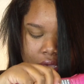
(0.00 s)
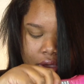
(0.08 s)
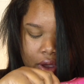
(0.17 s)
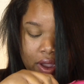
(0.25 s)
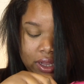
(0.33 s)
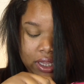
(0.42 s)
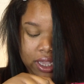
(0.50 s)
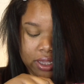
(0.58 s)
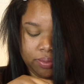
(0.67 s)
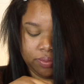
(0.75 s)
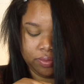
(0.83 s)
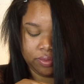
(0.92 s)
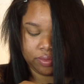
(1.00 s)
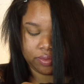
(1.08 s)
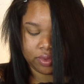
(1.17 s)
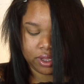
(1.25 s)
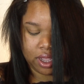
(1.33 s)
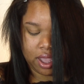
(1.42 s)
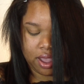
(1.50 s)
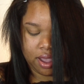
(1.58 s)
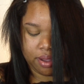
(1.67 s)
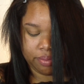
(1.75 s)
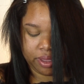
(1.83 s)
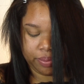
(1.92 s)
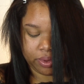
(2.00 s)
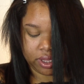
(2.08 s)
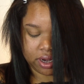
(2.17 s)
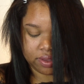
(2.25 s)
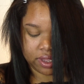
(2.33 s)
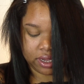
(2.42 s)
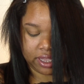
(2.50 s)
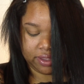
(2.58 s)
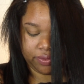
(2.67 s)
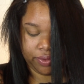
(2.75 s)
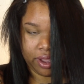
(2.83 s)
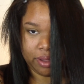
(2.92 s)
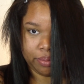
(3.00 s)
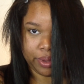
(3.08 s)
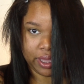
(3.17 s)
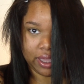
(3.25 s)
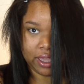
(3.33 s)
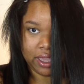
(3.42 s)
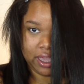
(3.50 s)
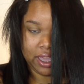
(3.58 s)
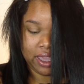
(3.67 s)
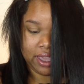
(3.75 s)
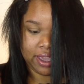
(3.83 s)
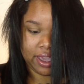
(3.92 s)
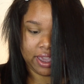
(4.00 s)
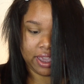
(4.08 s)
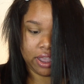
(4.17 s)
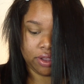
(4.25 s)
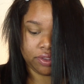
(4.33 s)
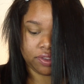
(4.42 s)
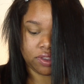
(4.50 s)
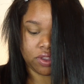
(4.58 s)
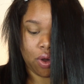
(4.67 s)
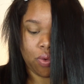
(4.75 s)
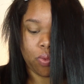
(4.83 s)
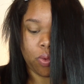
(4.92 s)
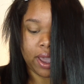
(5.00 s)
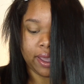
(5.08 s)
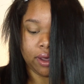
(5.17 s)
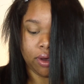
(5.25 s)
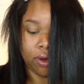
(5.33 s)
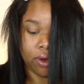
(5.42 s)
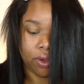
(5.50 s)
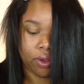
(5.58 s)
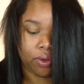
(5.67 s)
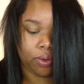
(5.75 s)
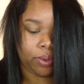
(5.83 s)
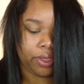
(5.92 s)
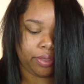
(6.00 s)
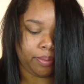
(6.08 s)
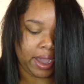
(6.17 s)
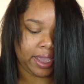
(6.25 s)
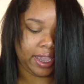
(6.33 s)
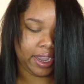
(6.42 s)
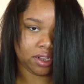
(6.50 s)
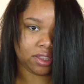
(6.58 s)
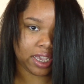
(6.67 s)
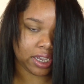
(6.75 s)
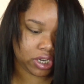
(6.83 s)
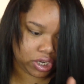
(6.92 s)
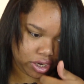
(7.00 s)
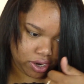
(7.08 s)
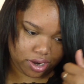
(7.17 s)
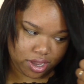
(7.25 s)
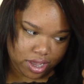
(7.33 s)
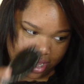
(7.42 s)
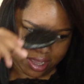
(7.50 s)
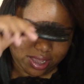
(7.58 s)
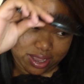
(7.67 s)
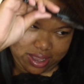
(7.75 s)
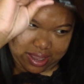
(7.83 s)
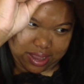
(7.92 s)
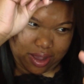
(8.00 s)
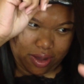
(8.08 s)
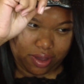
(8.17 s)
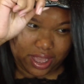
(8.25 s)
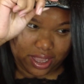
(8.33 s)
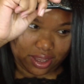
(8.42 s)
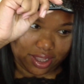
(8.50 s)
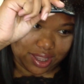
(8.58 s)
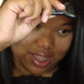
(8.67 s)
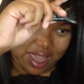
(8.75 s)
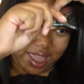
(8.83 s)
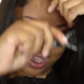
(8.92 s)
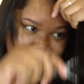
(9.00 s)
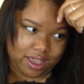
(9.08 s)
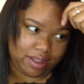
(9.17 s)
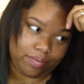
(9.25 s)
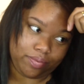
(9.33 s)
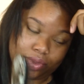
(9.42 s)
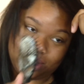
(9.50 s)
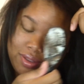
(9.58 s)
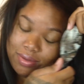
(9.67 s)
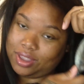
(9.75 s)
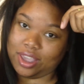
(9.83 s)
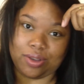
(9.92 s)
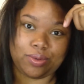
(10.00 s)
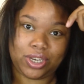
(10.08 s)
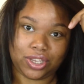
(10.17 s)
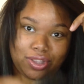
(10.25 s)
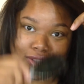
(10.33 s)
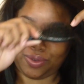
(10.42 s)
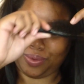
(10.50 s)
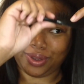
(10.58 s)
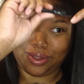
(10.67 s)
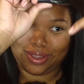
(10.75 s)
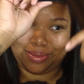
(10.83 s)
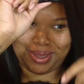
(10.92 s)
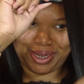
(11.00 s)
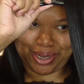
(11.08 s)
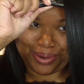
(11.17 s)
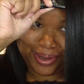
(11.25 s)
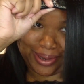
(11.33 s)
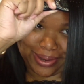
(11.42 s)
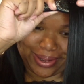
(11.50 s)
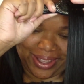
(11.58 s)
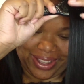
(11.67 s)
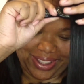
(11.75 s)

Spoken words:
curly, people thought it was a lace front, but it goes so well with my hair texture, so it looked like it was just too real to be true.